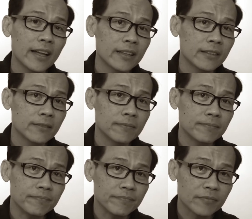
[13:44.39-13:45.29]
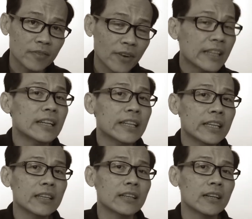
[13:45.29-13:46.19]
And
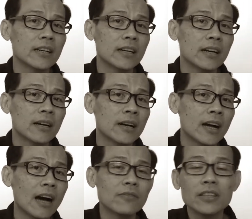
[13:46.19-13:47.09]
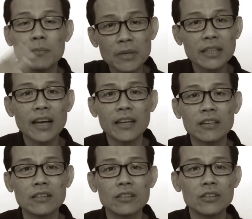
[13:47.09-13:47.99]
finally, after the
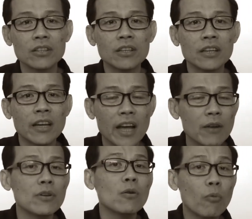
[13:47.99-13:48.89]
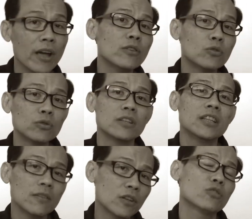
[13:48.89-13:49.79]
midnight, Ariel went
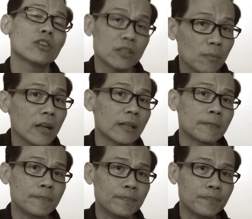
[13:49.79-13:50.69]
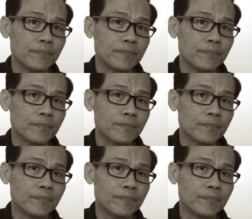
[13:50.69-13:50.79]
through the liver transplant.